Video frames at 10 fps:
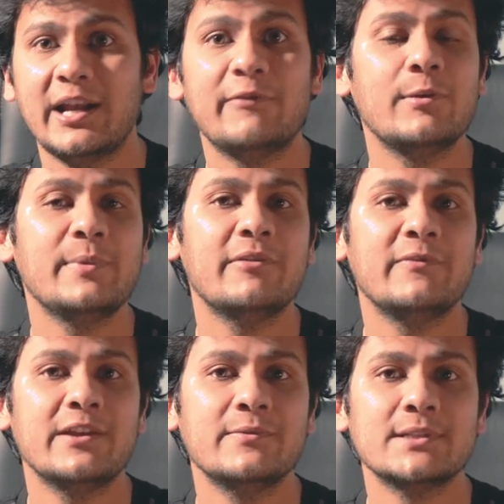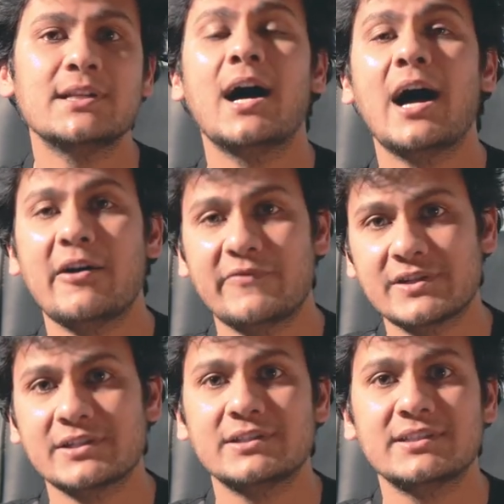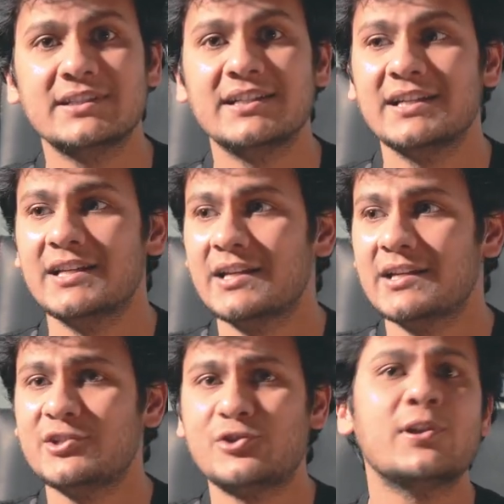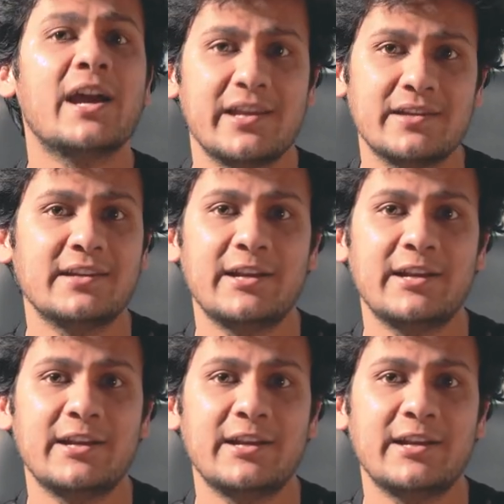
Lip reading: It will be available after July.